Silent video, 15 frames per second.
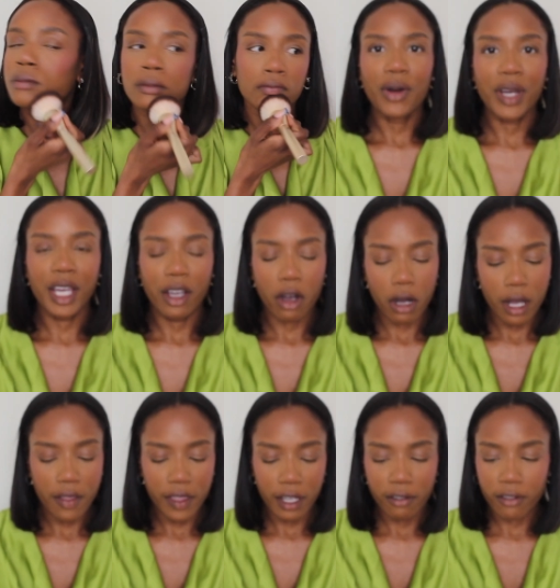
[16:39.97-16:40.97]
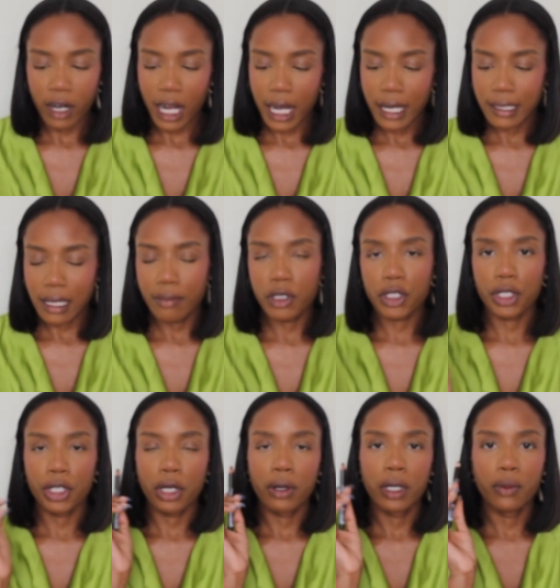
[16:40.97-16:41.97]
Okay, y'all, and then for eyes, I'm just gonna
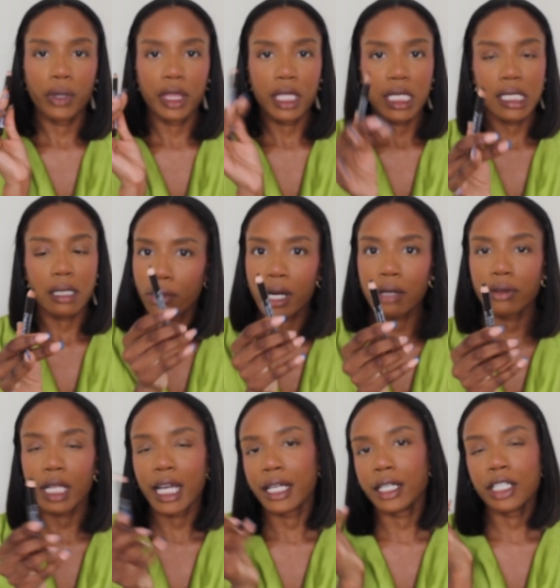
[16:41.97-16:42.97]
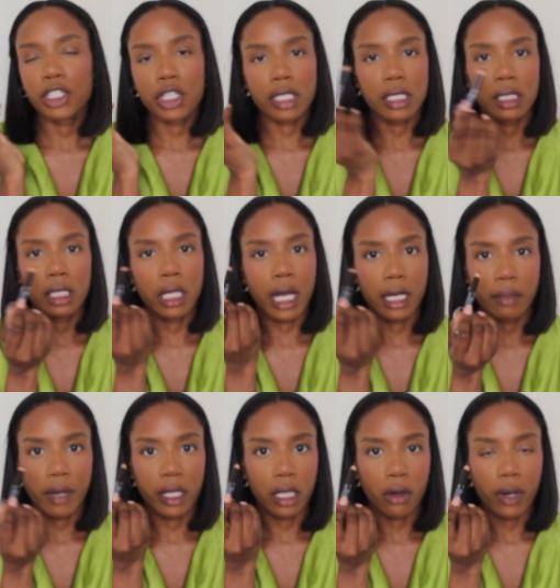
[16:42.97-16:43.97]
go in with this brown liner just to line
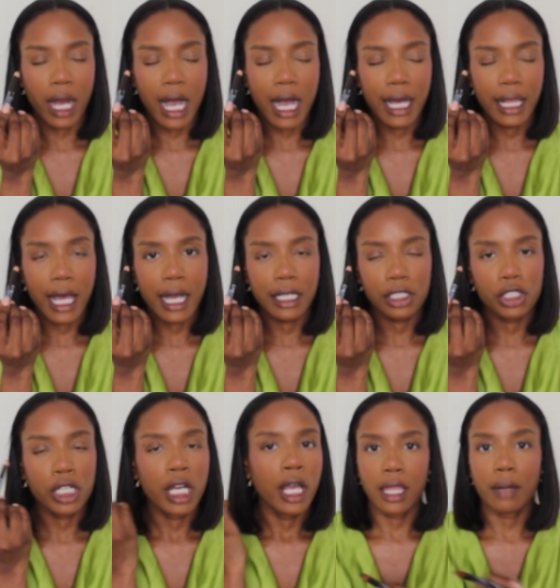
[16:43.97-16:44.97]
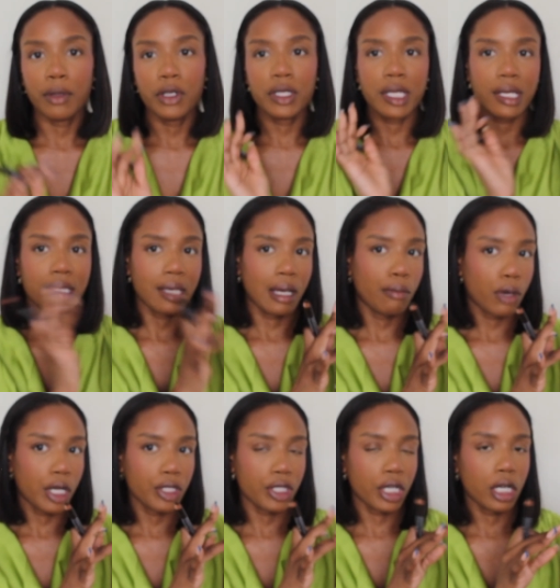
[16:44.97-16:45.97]
my lower eyelash. And then I'm gonna use that same
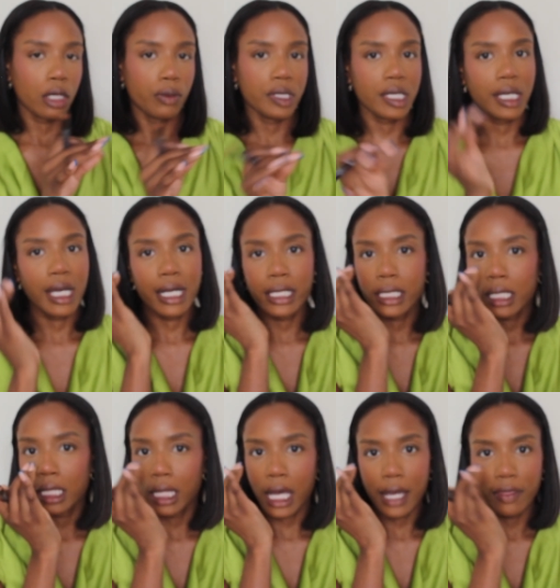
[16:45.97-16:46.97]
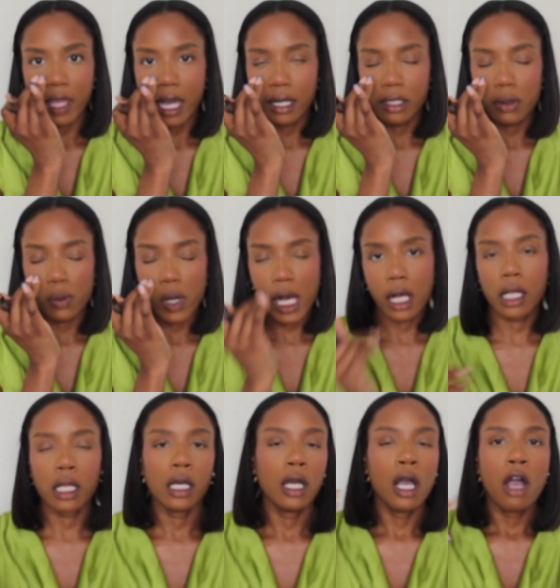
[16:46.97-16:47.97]
bronzer color once again to line that as well.
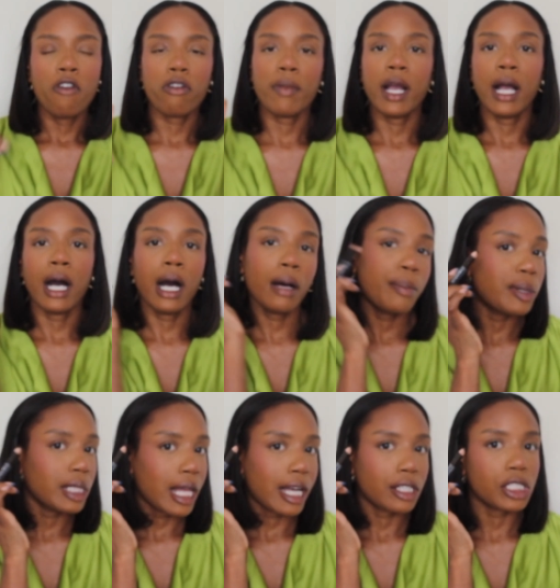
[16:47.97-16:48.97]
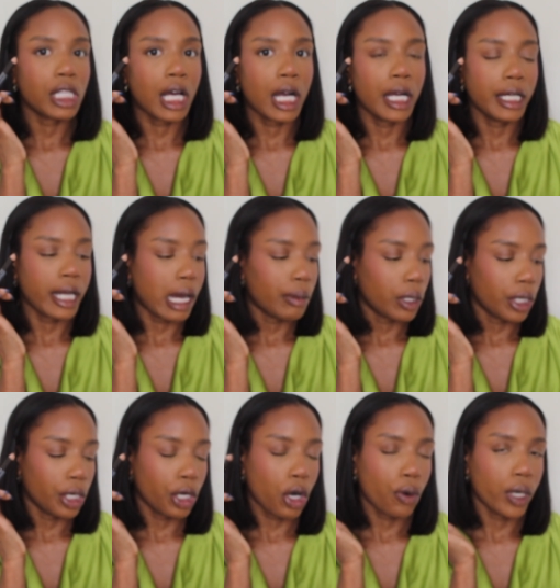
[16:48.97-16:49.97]
For my upper lash line, I'm
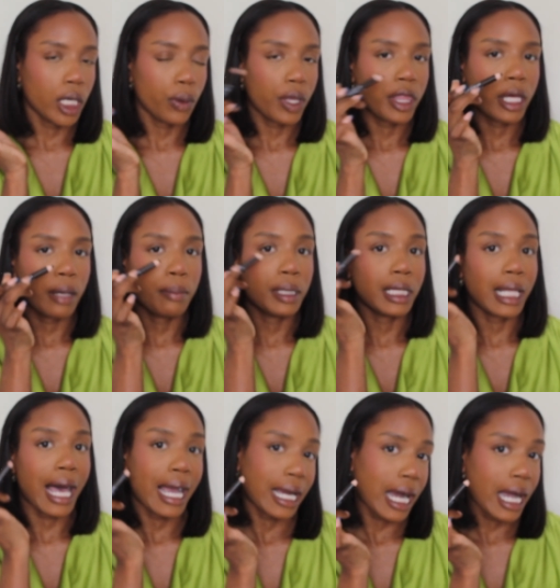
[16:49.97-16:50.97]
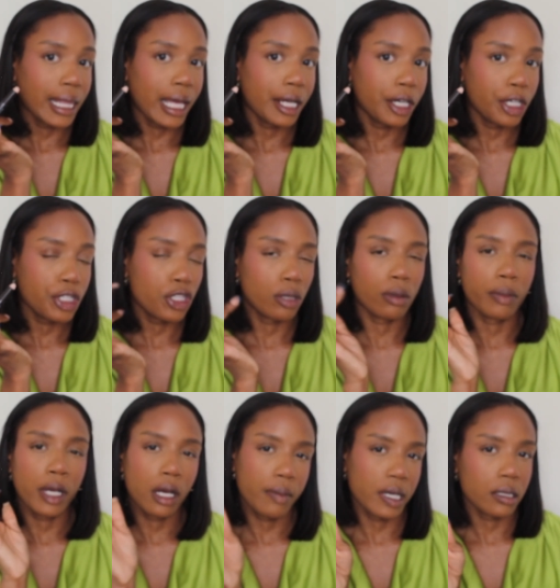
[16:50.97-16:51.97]
gonna go in with a black eyeliner to
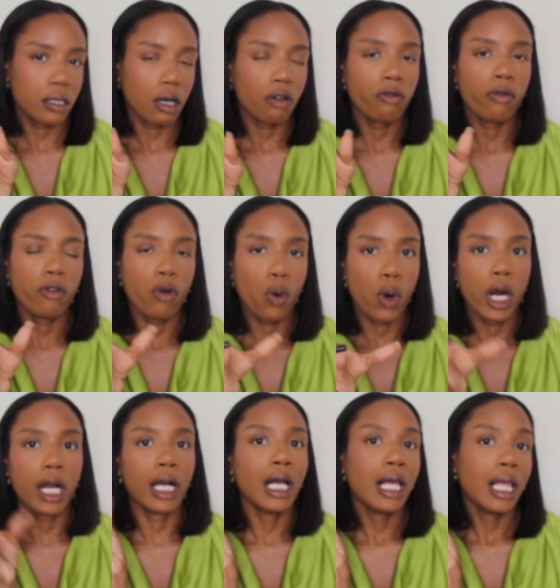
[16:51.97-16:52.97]
prepare myself for